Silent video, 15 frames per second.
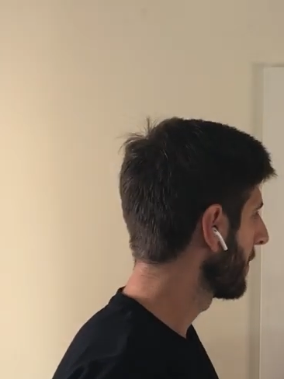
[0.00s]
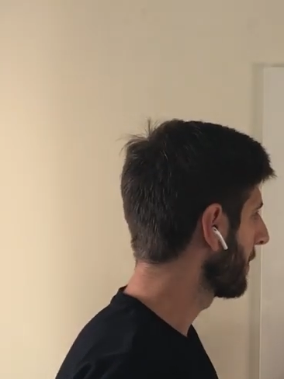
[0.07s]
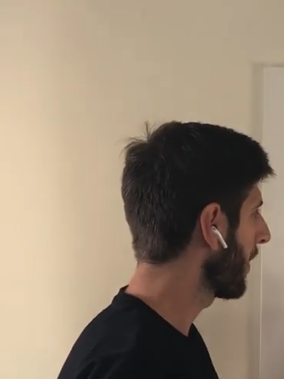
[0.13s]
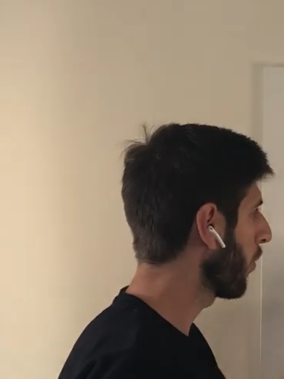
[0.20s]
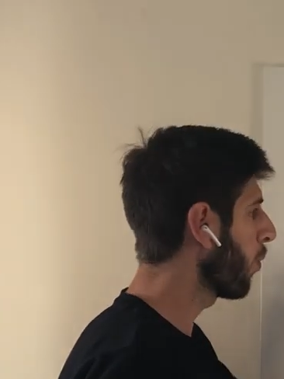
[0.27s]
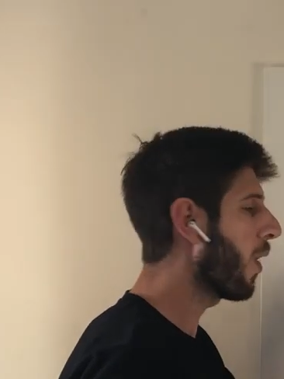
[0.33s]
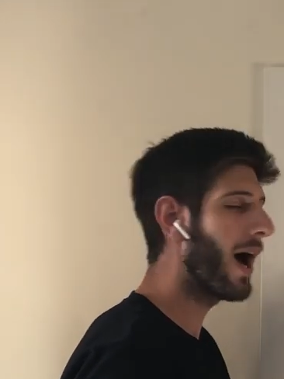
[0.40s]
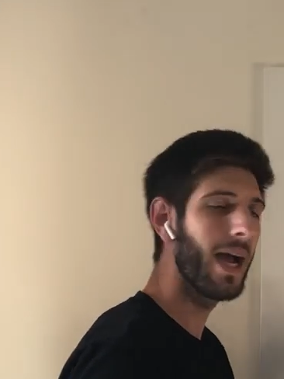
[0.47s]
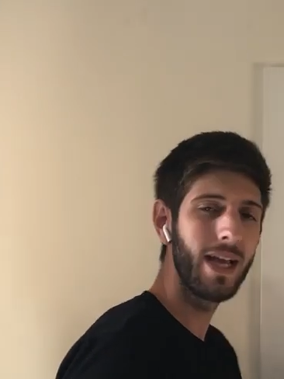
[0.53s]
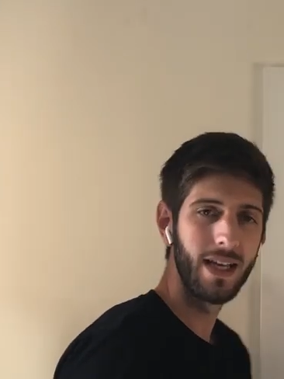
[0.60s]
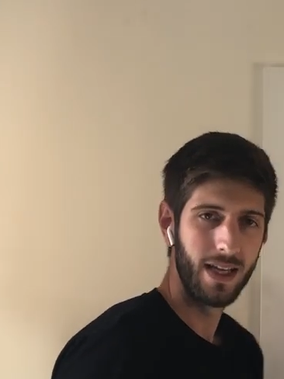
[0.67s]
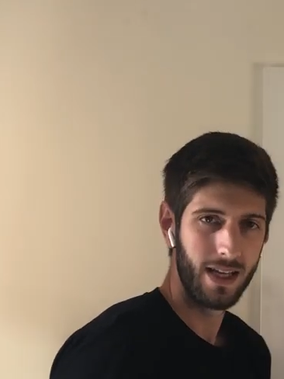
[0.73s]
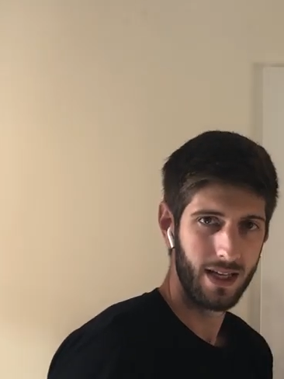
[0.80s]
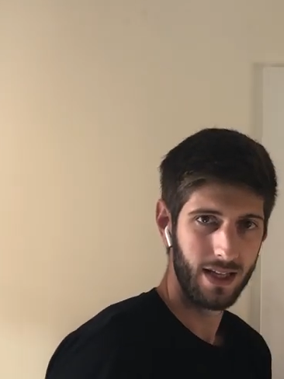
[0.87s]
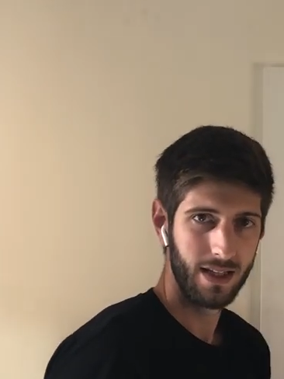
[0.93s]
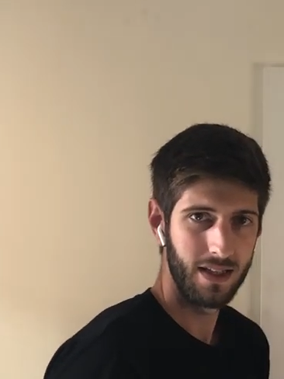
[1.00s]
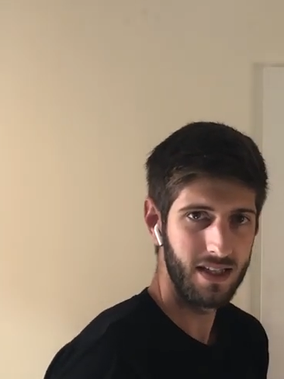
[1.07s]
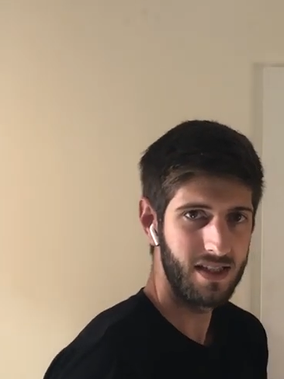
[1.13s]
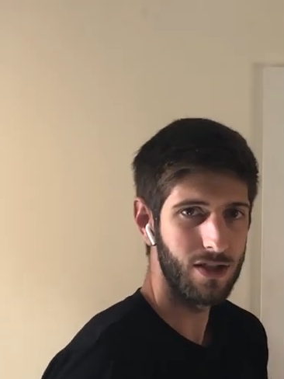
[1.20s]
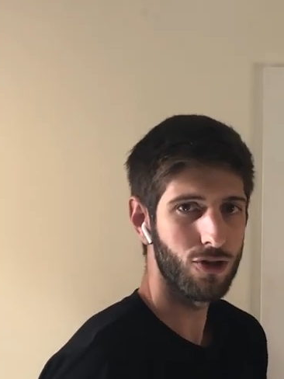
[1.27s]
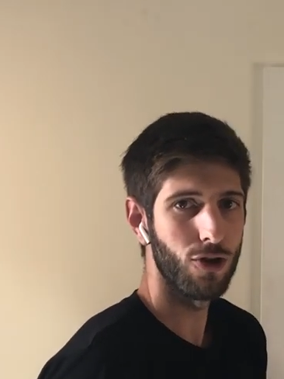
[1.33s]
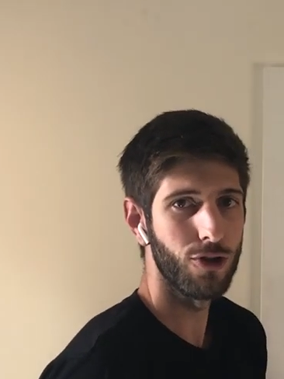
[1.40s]
But why
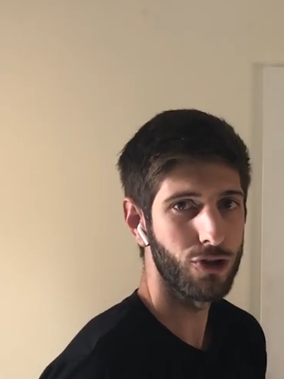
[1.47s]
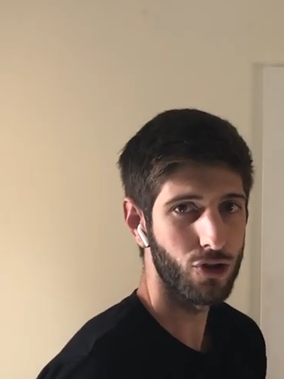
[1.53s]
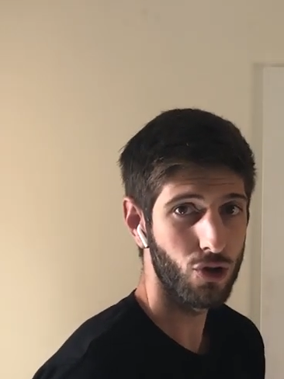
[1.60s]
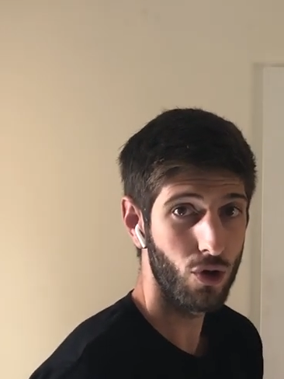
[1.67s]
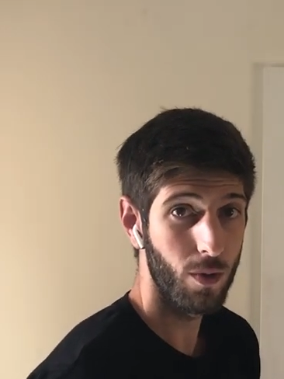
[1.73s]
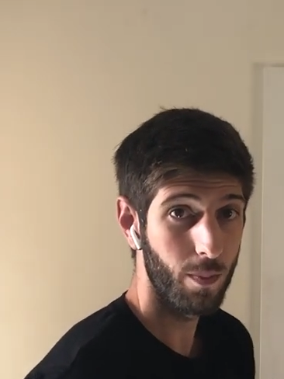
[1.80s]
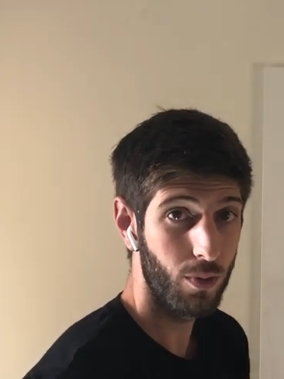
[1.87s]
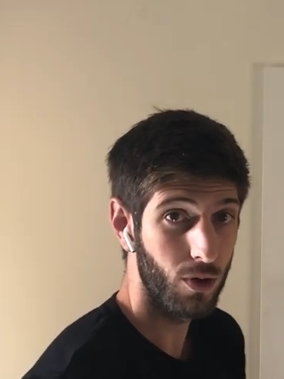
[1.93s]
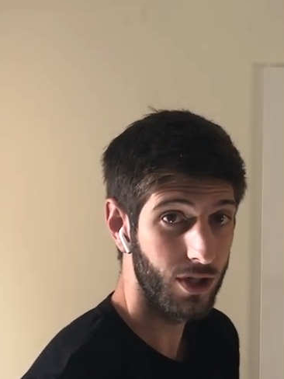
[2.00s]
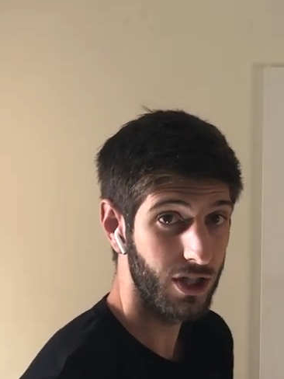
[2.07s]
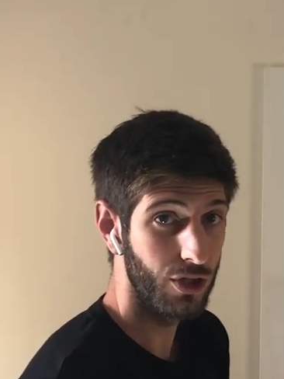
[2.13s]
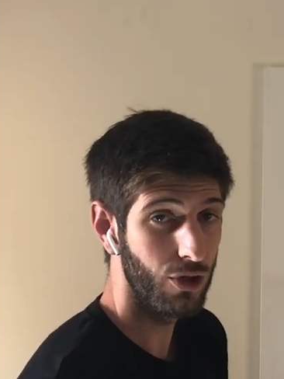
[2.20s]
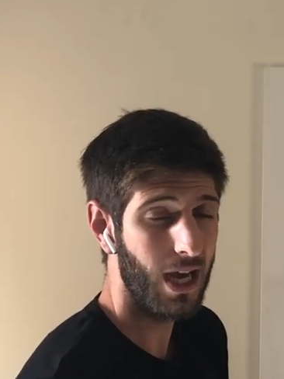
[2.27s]
this is also so important?